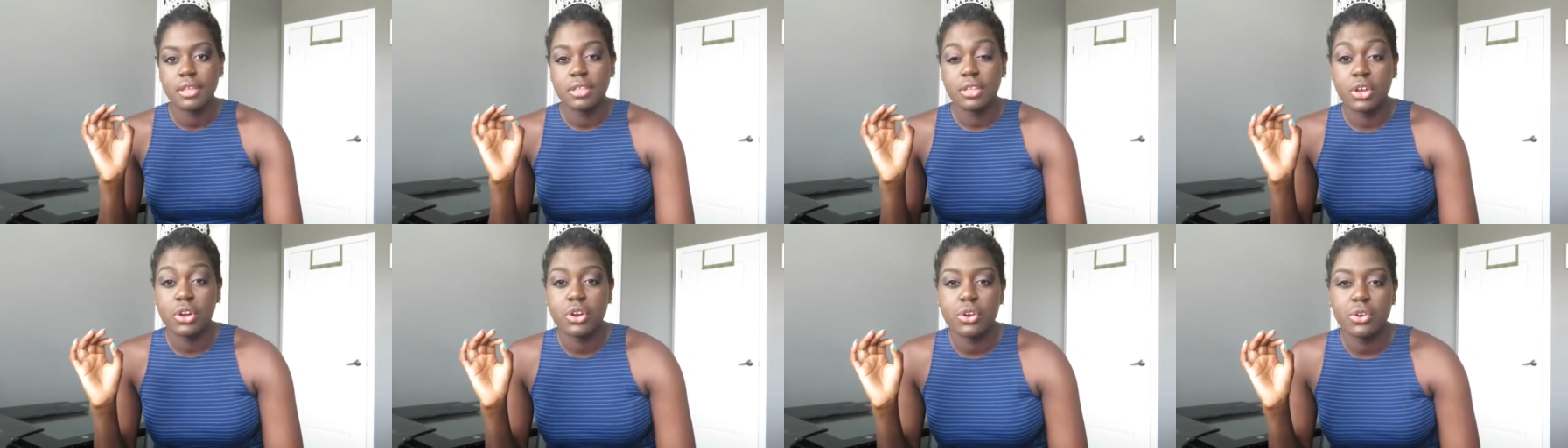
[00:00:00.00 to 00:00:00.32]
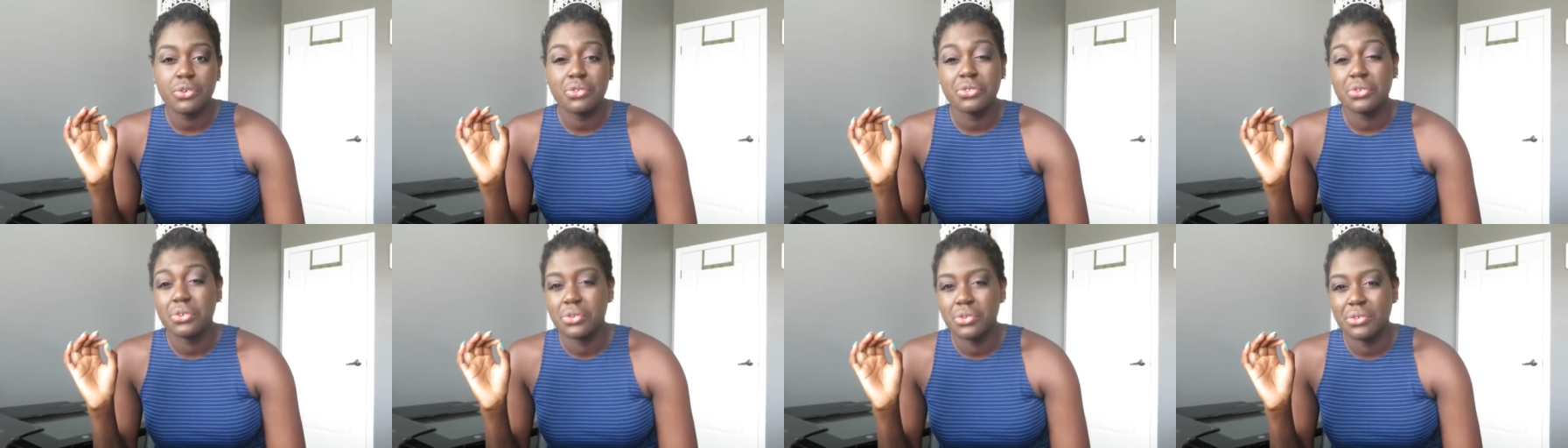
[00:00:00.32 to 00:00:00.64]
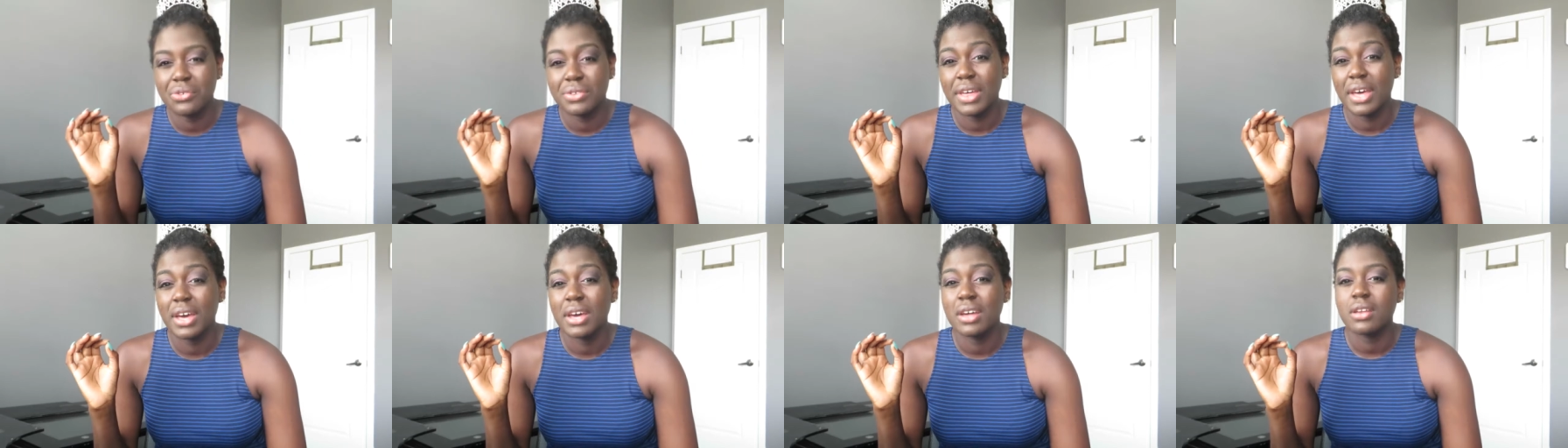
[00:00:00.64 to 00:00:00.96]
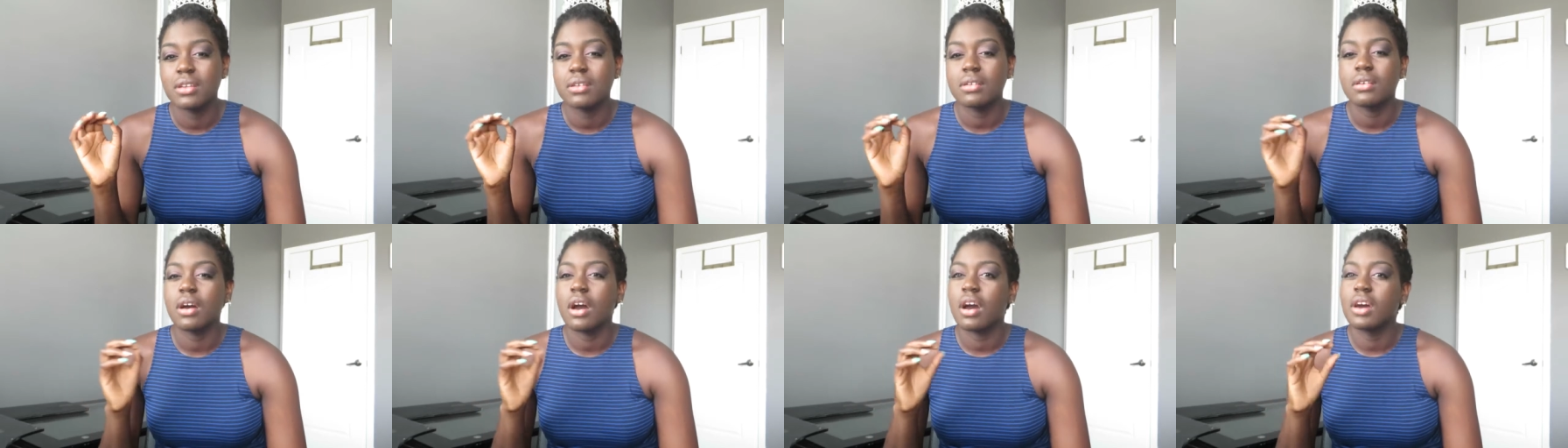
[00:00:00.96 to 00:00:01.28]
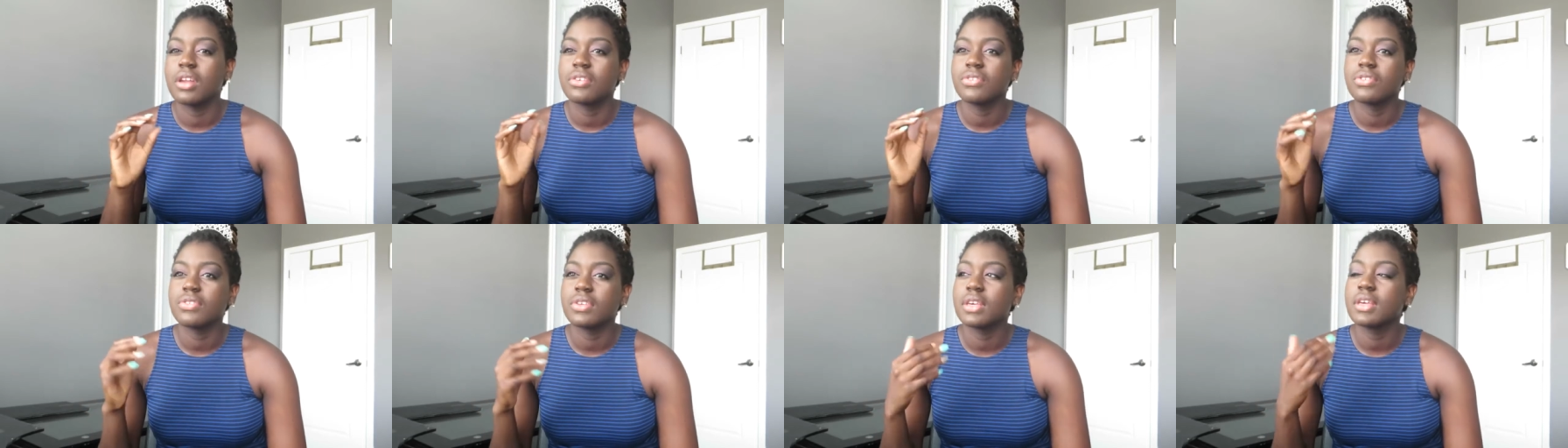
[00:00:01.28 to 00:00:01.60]
The girls who do that,
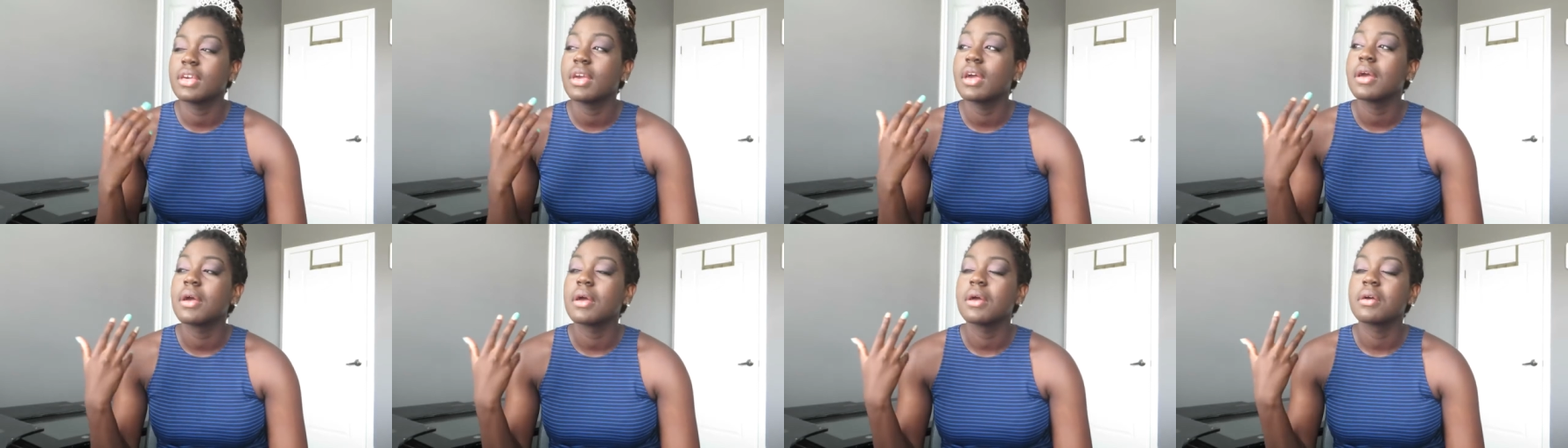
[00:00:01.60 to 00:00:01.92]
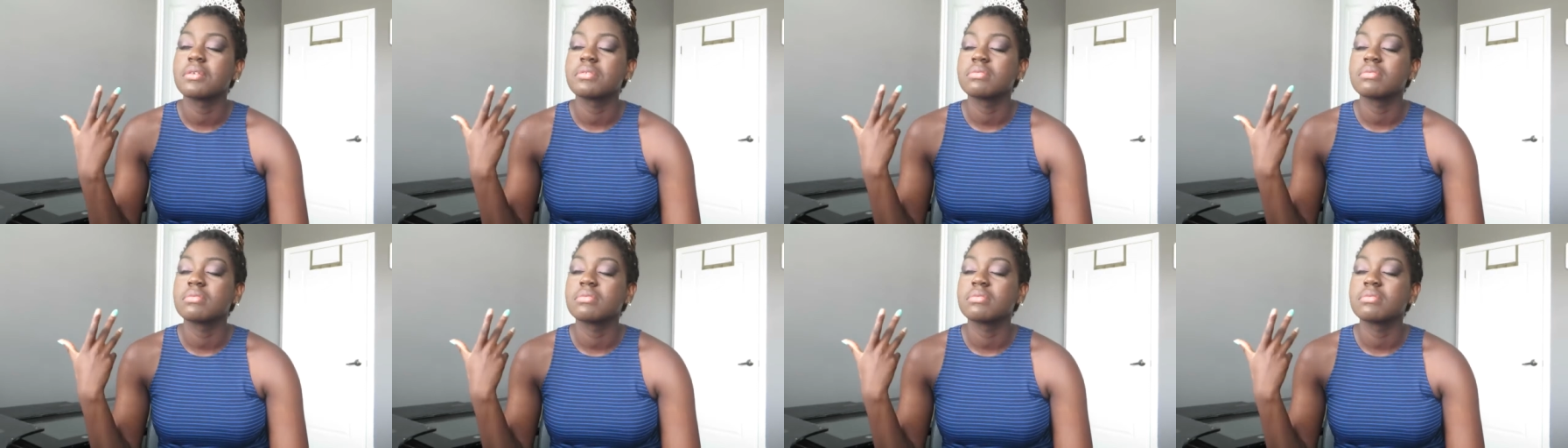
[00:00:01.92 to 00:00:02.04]
honestly,